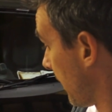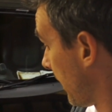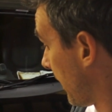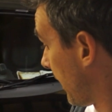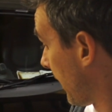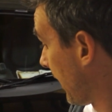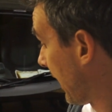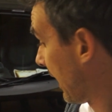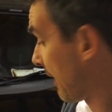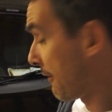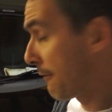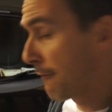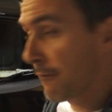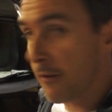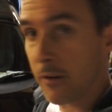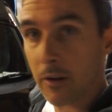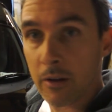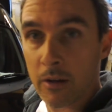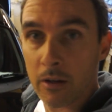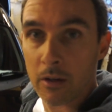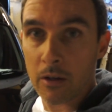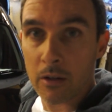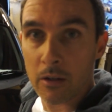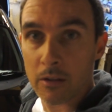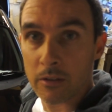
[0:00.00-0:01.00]
I have
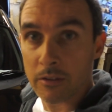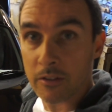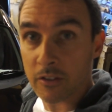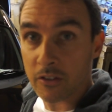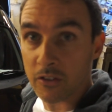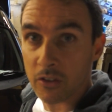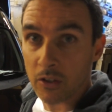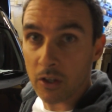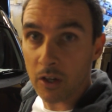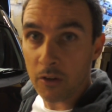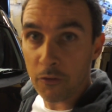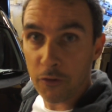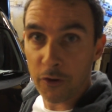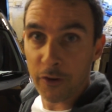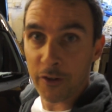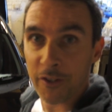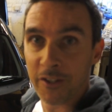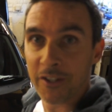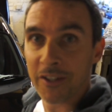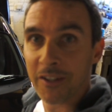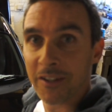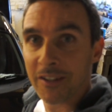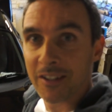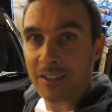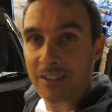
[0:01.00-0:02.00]

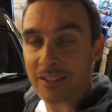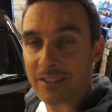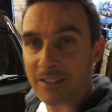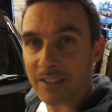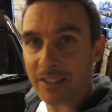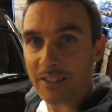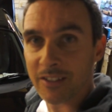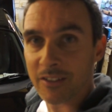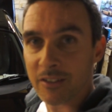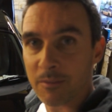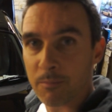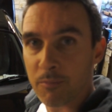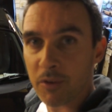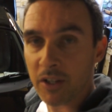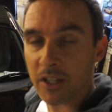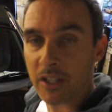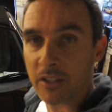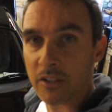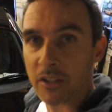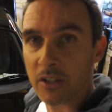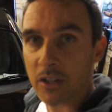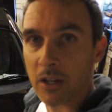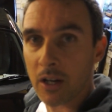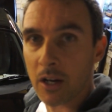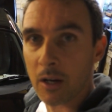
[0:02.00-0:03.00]
discovered since bringing
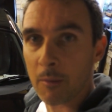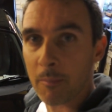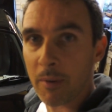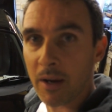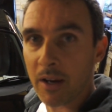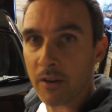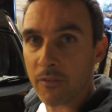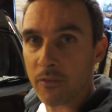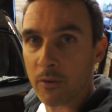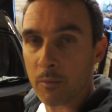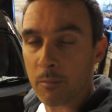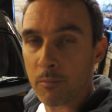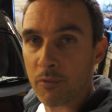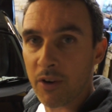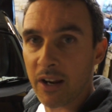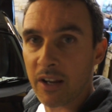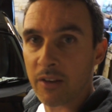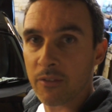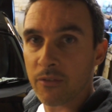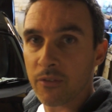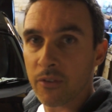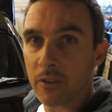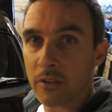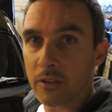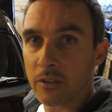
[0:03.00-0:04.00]
the car back from
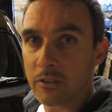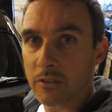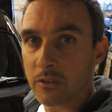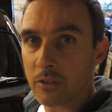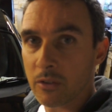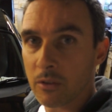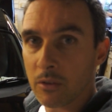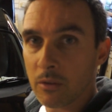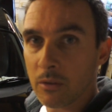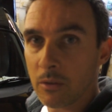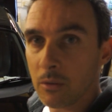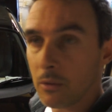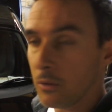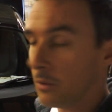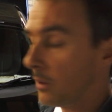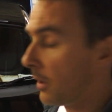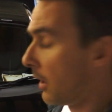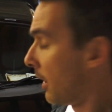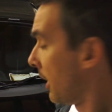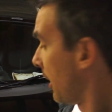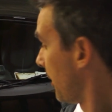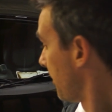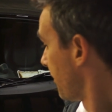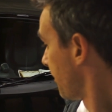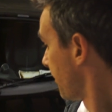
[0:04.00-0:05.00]
Bradford to
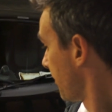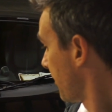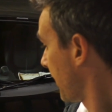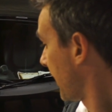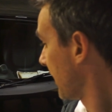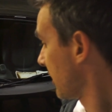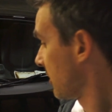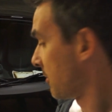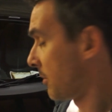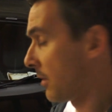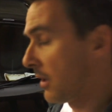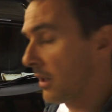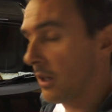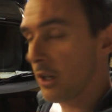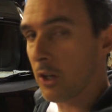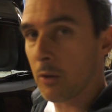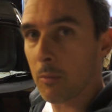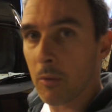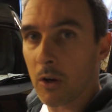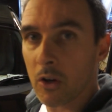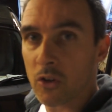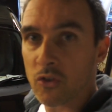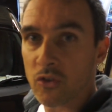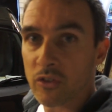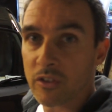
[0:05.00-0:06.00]
back to my home,
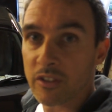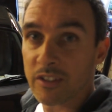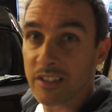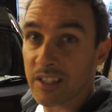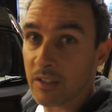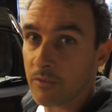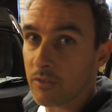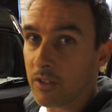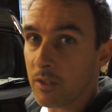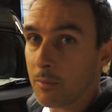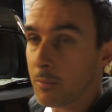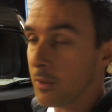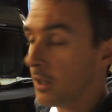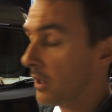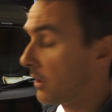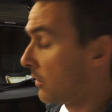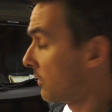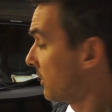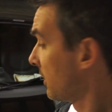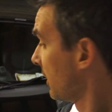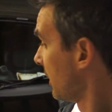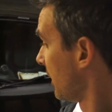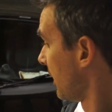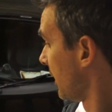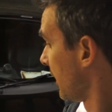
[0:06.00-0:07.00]
170
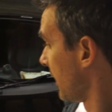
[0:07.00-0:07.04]
miles,